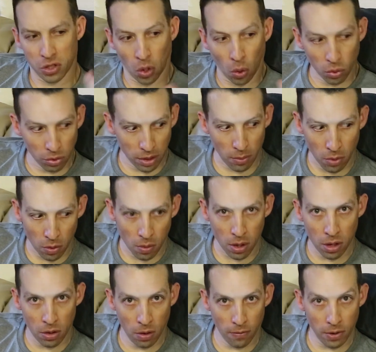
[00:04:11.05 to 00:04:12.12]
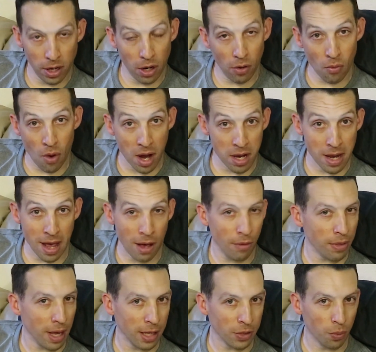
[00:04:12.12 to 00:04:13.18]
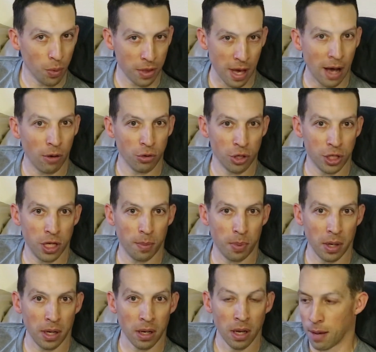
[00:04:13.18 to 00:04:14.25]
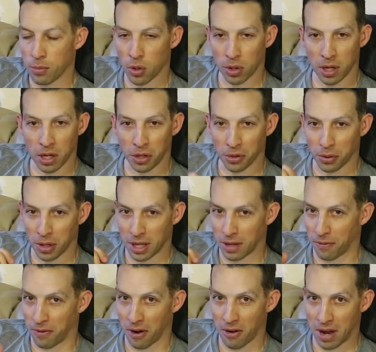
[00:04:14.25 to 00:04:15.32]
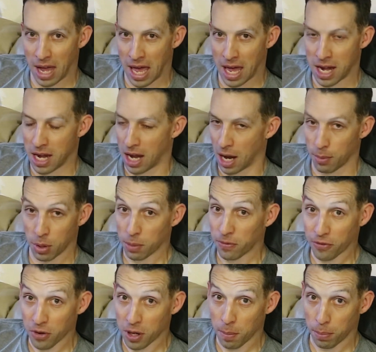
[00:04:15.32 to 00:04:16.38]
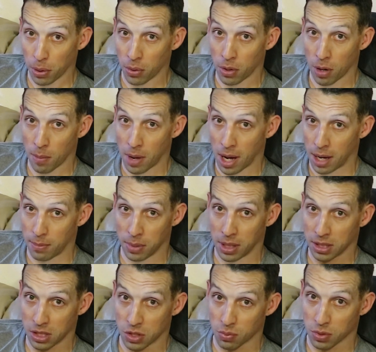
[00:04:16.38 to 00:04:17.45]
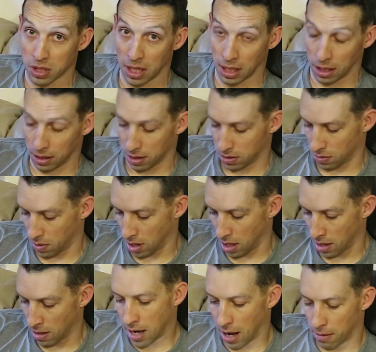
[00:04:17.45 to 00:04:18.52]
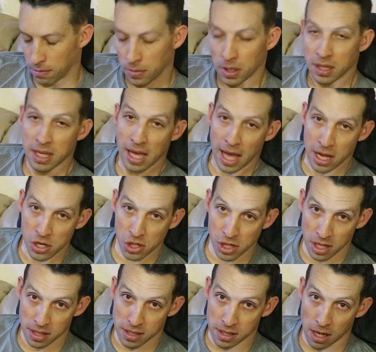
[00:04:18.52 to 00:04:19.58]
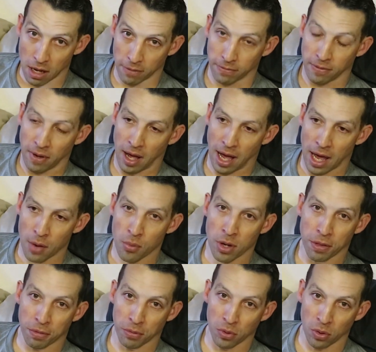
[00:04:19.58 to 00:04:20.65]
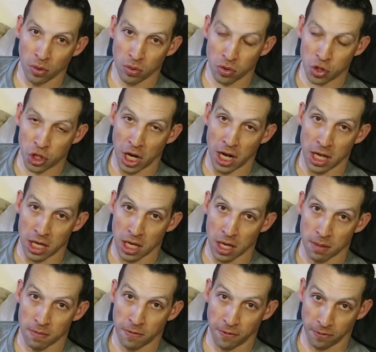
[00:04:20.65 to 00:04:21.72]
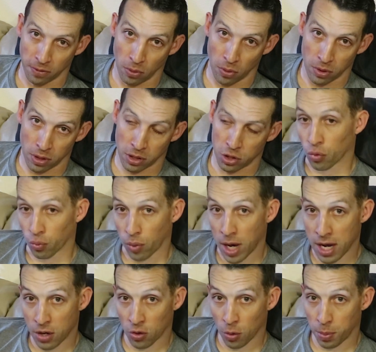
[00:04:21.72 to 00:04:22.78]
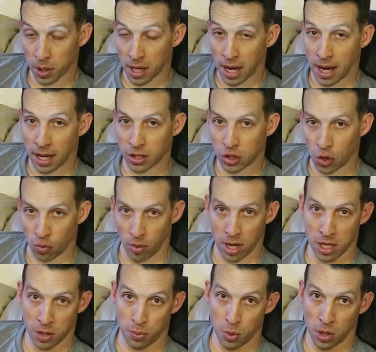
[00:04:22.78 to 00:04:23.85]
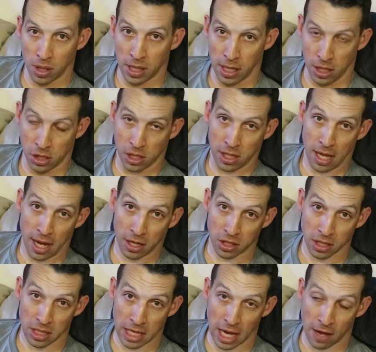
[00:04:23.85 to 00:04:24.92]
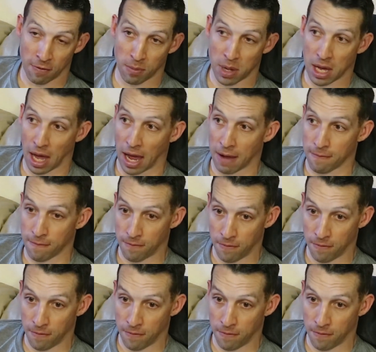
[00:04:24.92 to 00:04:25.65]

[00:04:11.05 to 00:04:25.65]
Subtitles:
The total that we're running over here right now, that's without shipping. I'm going to include it at the very end, and I'm going to freaking blow your mind because it's ridiculous, okay? Now, the engine itself. I went through JDM Florida. Great group of guys, great communication. They actually gave me a